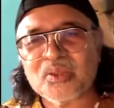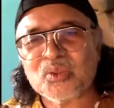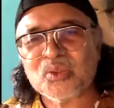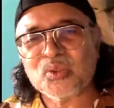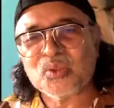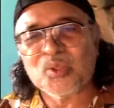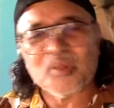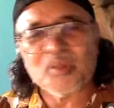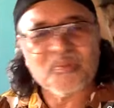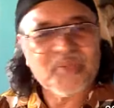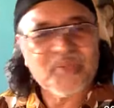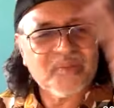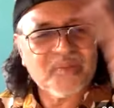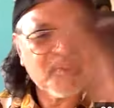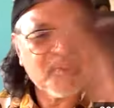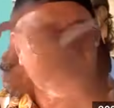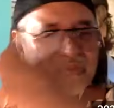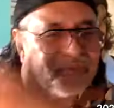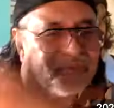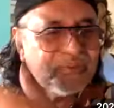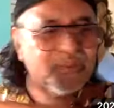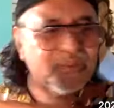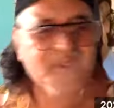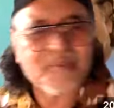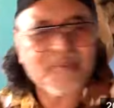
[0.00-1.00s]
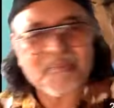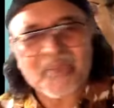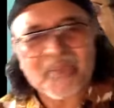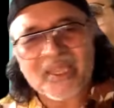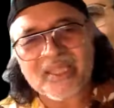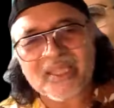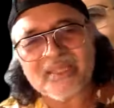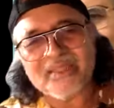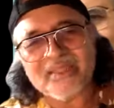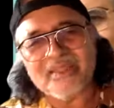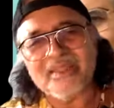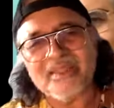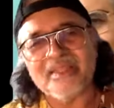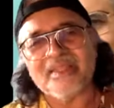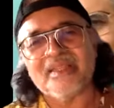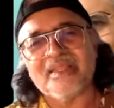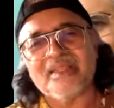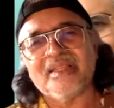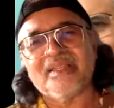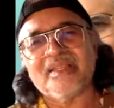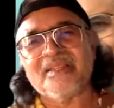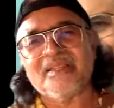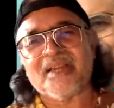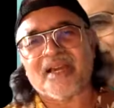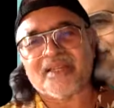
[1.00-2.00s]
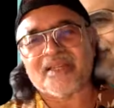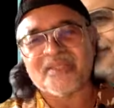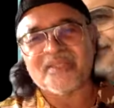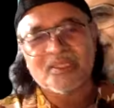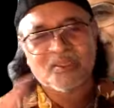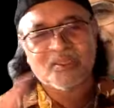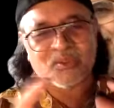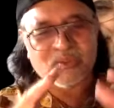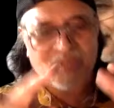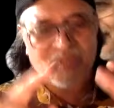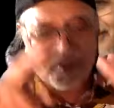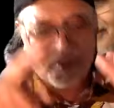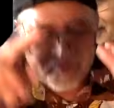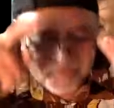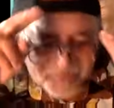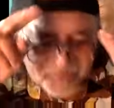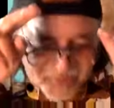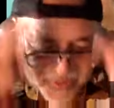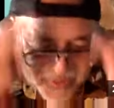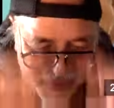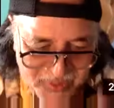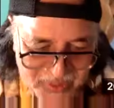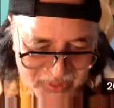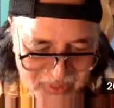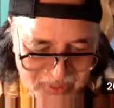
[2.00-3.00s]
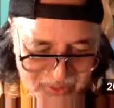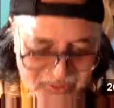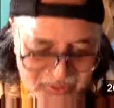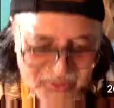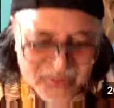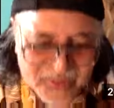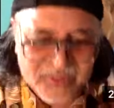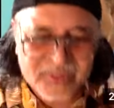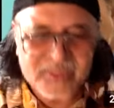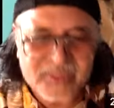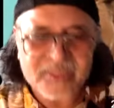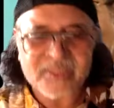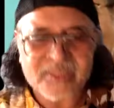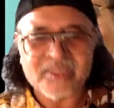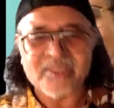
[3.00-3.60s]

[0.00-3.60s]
2 of them are fully paid. The other 2 have very little